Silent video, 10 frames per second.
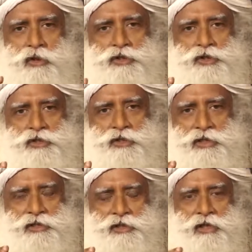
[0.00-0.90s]

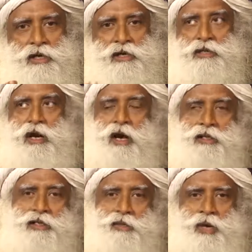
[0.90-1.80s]
consciousness, the
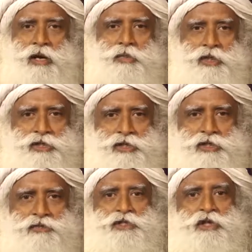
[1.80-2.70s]
other
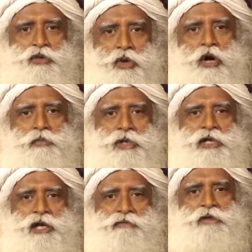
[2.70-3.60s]
vibrations which are
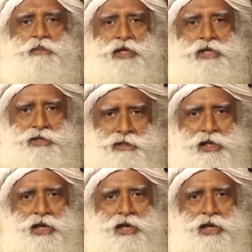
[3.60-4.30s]
normally everybody's